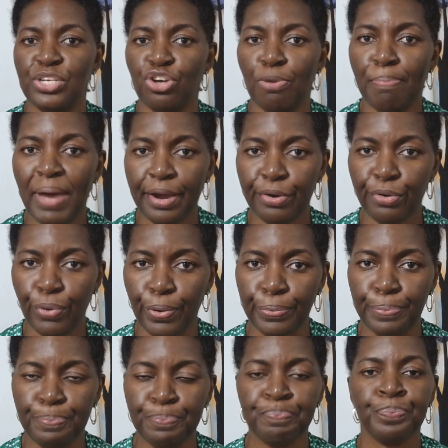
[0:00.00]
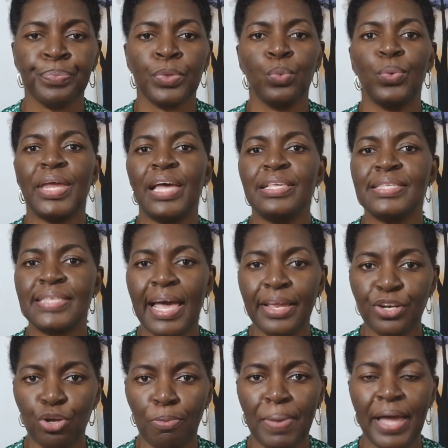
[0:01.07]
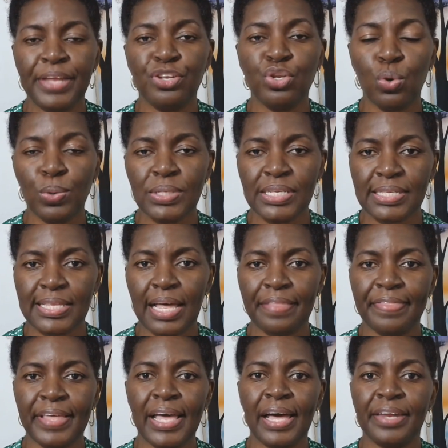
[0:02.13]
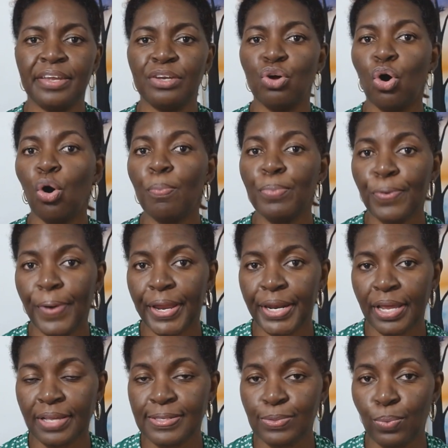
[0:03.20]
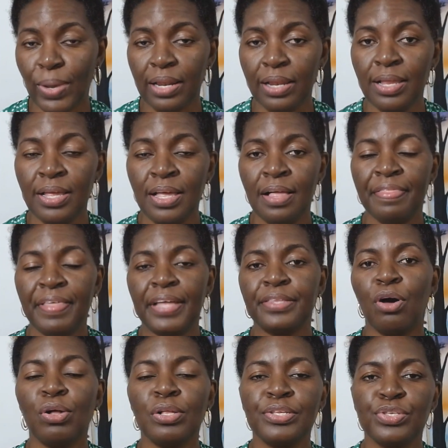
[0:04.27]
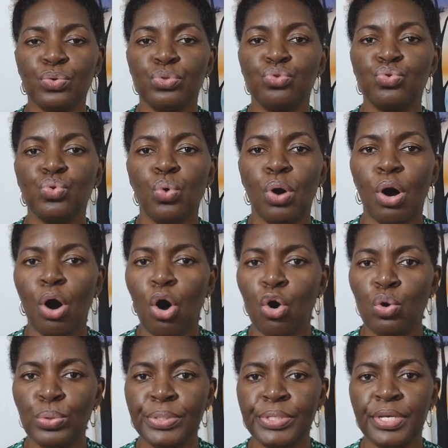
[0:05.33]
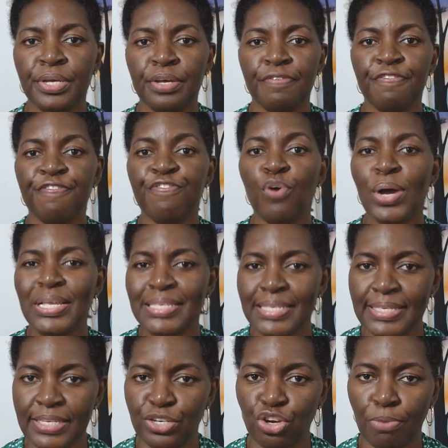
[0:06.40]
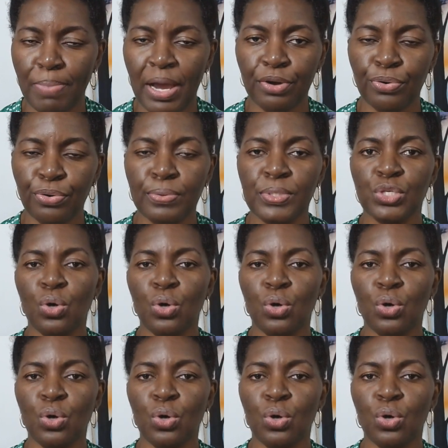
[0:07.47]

in your background. When I signed up, I noticed that they had an upgrade as well that also took out voices in your background.